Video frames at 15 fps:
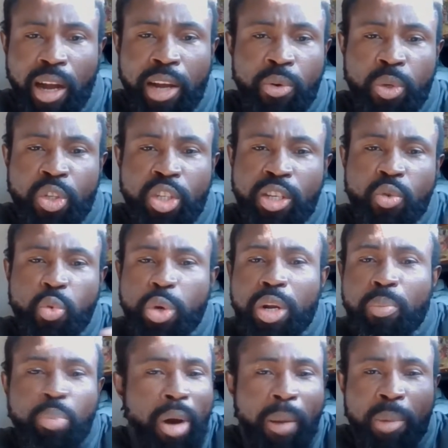I don't see the
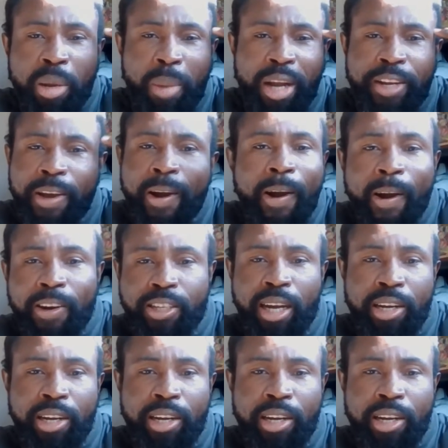real problem of the earth.